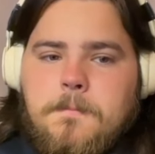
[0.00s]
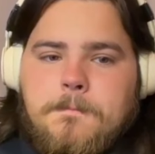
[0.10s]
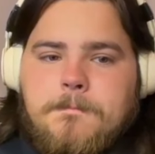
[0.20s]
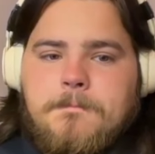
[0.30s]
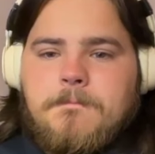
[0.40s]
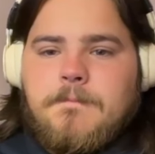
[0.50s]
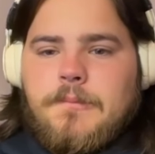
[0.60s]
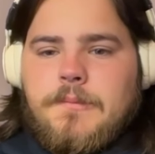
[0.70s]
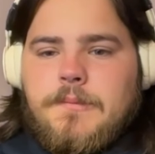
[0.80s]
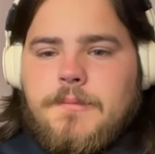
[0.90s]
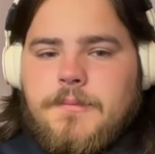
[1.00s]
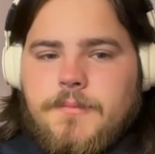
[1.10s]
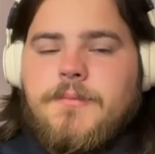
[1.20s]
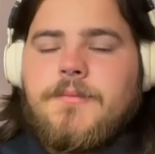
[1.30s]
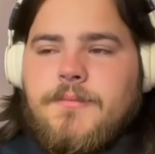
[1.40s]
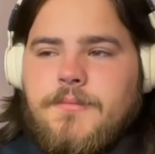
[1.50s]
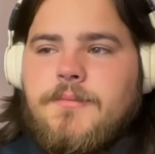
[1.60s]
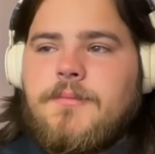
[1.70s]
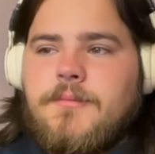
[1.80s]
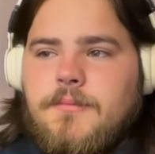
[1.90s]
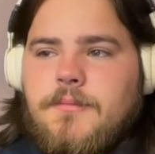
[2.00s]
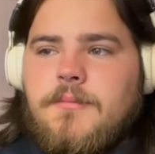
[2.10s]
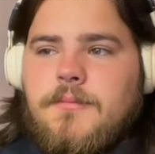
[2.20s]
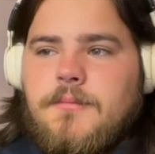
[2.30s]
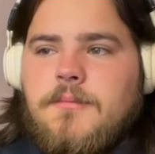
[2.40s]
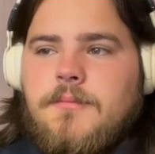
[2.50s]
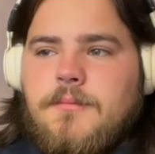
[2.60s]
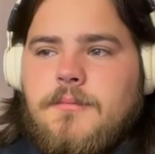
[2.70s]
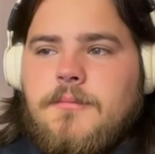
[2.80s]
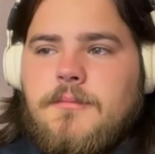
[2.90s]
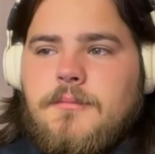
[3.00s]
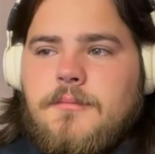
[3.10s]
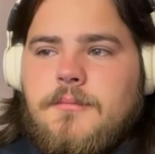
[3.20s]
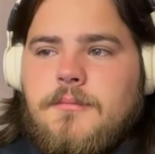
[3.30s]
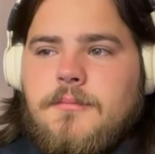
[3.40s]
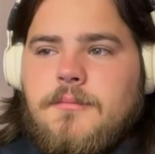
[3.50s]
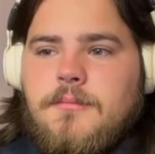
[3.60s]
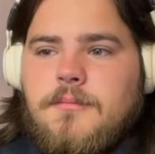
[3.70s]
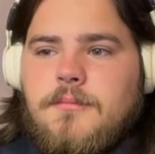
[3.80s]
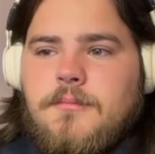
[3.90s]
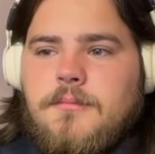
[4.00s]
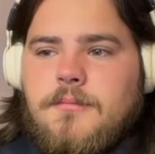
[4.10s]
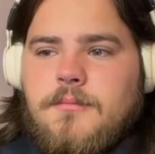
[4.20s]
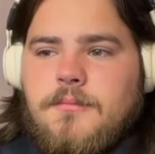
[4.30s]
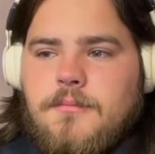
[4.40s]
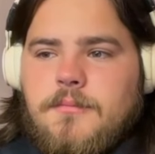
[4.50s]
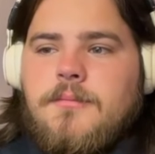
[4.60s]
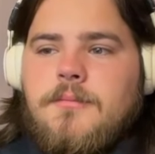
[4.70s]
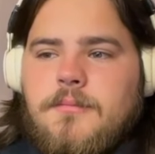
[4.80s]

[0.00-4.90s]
The person shown says nothing.